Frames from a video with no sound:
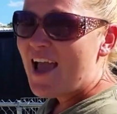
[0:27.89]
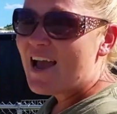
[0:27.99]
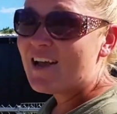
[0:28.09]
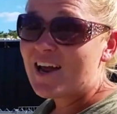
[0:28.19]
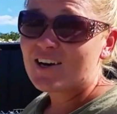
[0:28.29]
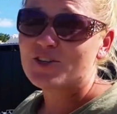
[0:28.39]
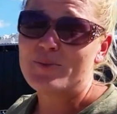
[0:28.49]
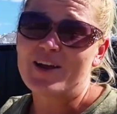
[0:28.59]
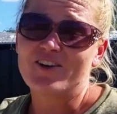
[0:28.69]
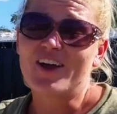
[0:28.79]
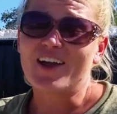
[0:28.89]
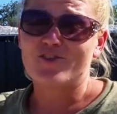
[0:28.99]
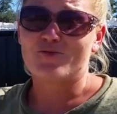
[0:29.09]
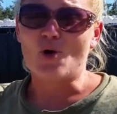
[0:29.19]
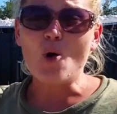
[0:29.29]
and actually make our
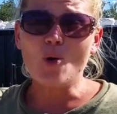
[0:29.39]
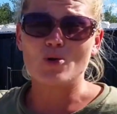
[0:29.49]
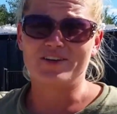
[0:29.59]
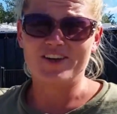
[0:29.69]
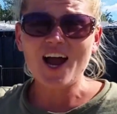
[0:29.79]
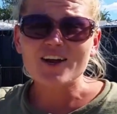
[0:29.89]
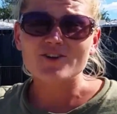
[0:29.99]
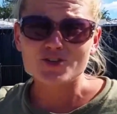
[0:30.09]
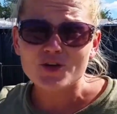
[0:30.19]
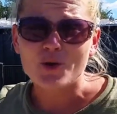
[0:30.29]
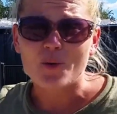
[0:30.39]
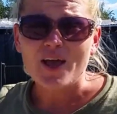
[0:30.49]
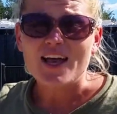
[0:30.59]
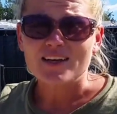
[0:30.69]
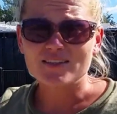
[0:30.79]
diets for the whole entire zoo.
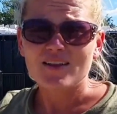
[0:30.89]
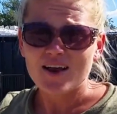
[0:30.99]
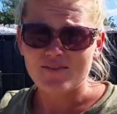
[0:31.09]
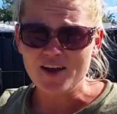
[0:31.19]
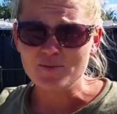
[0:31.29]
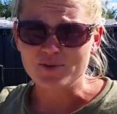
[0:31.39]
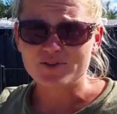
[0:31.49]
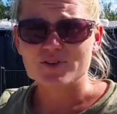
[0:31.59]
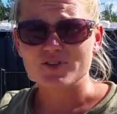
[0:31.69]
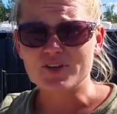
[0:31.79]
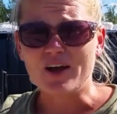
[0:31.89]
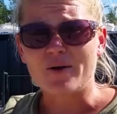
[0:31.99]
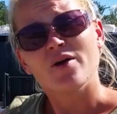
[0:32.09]
There's a lot of animals, so